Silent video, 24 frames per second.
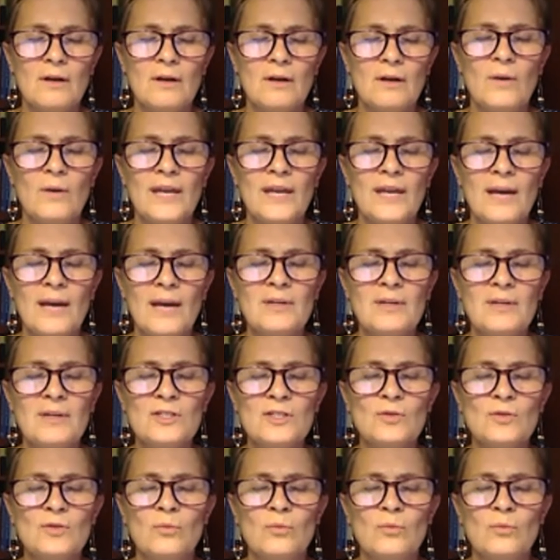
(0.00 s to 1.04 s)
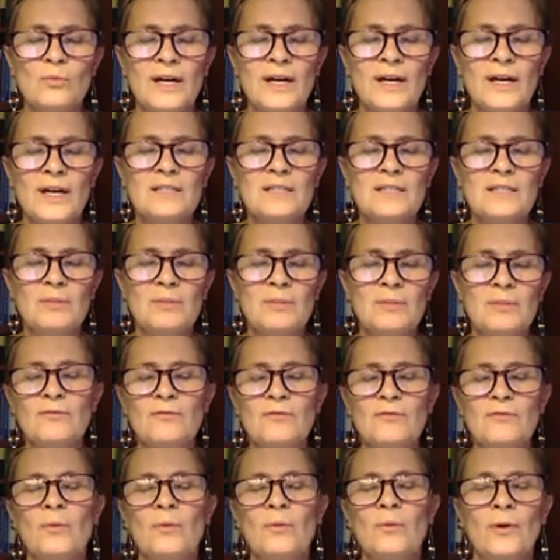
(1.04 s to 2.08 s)
What happens right
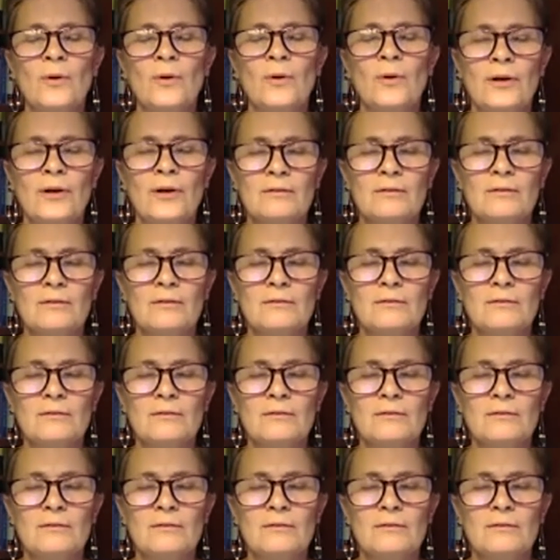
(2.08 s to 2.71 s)
before